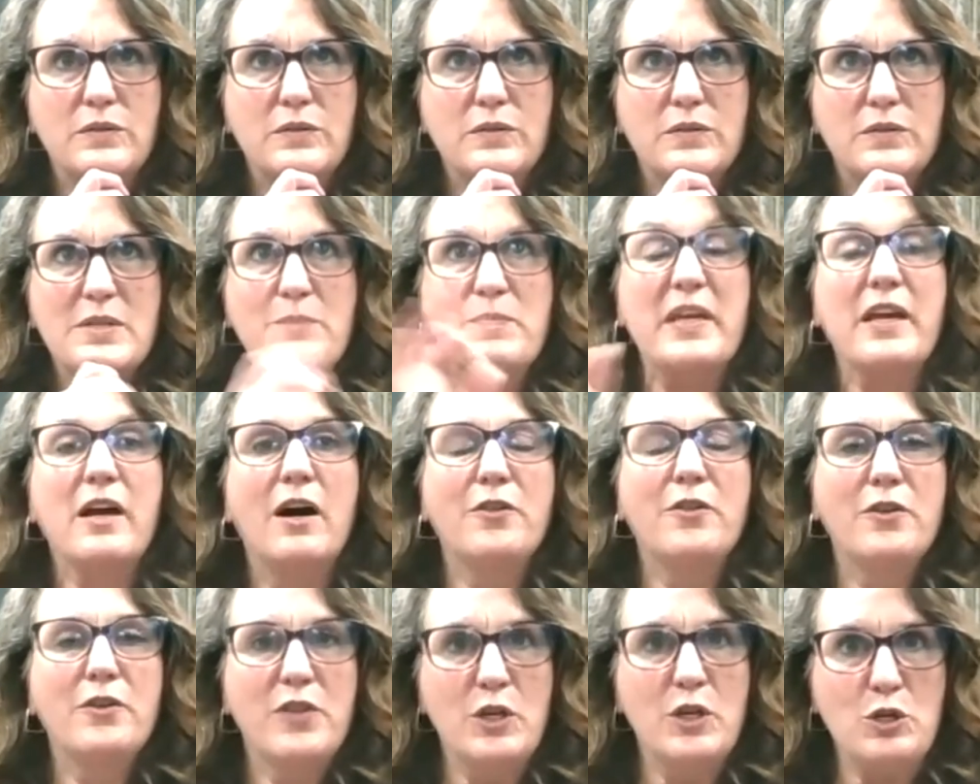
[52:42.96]
something
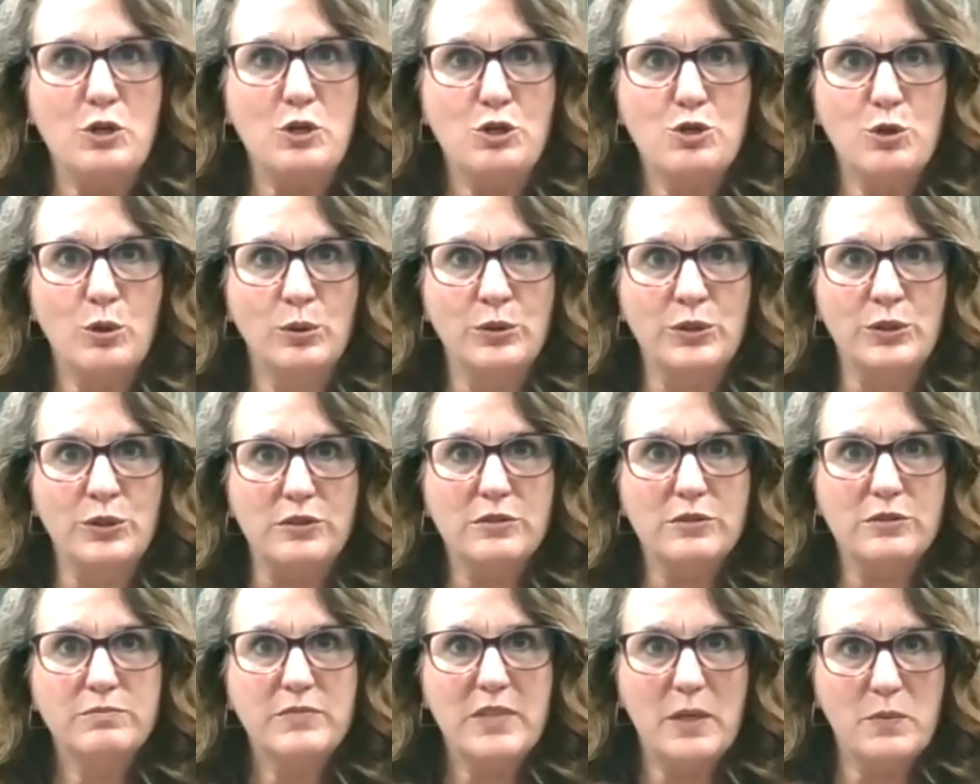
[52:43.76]
other than your
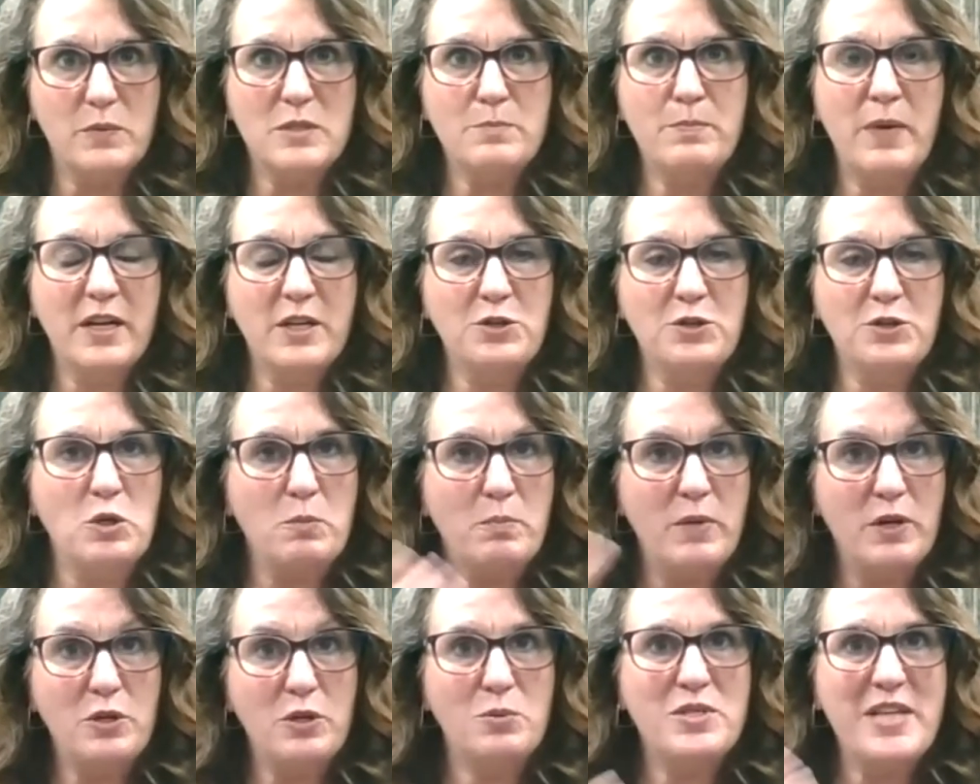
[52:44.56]
shoulder that was bugging you,
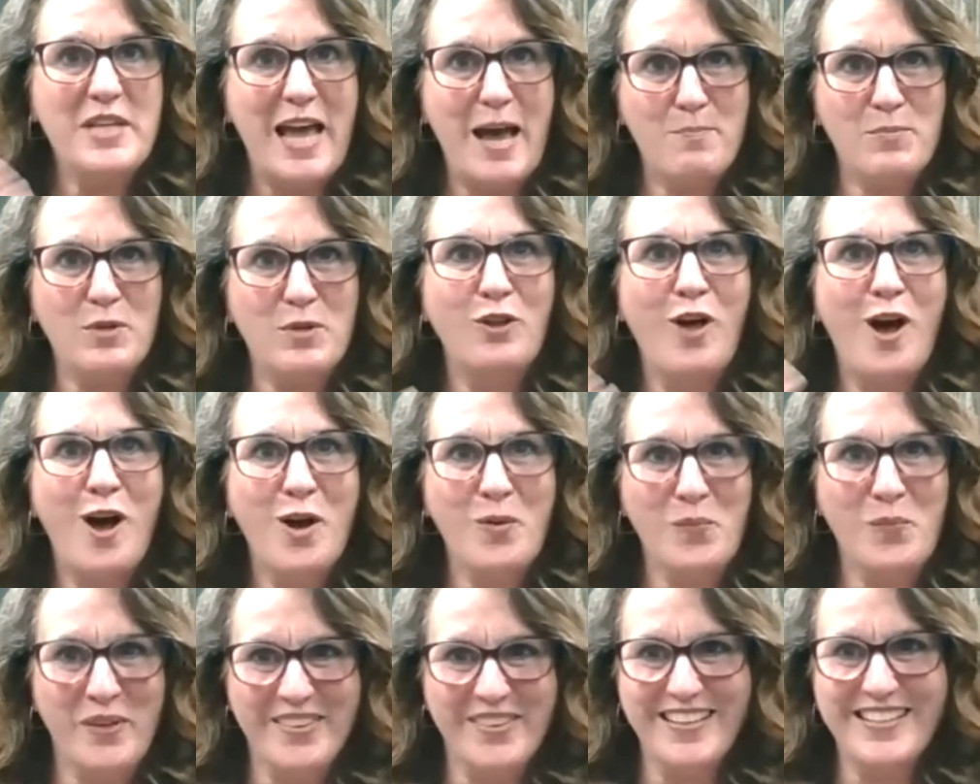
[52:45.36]
but you tapped
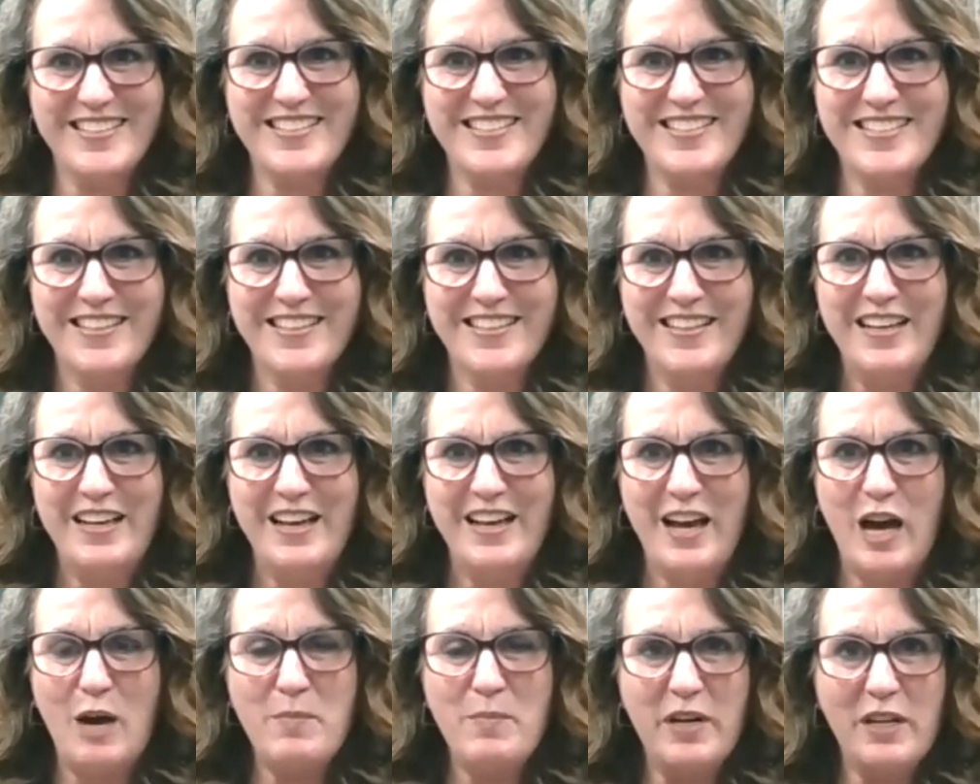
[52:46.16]
along with us,
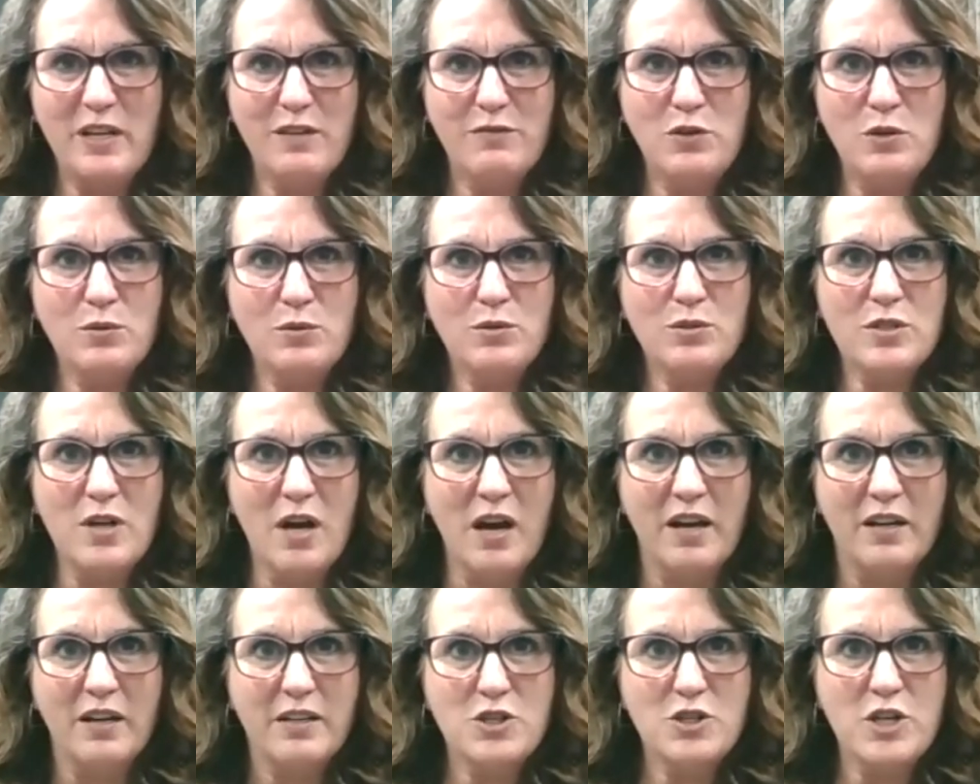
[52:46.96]
how many of you
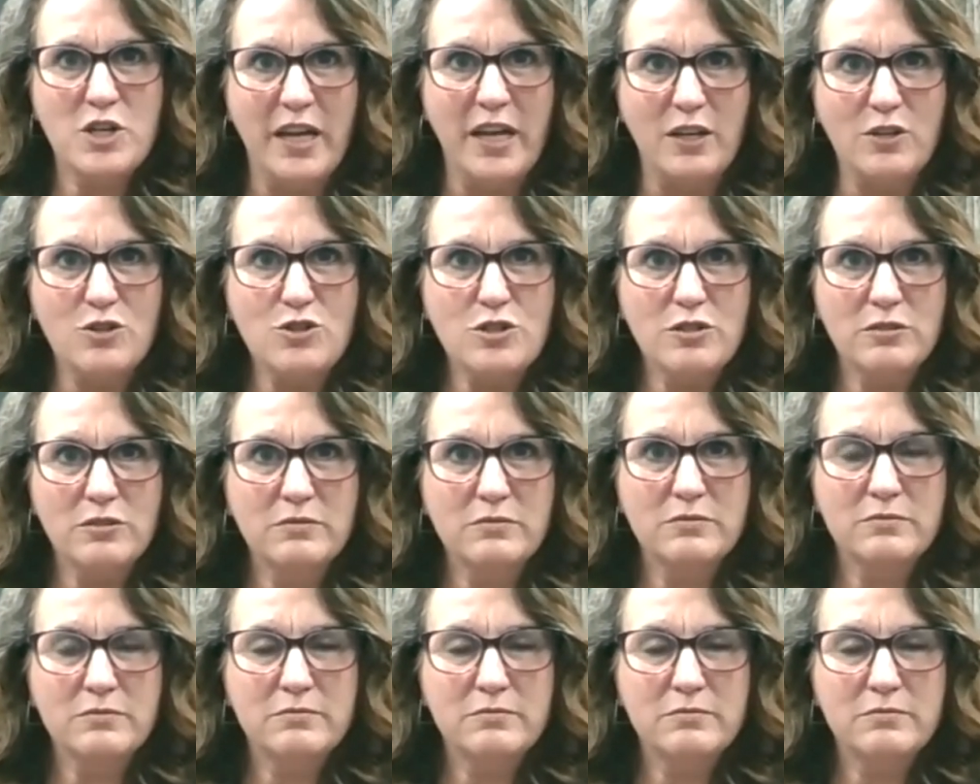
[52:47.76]
saw a change?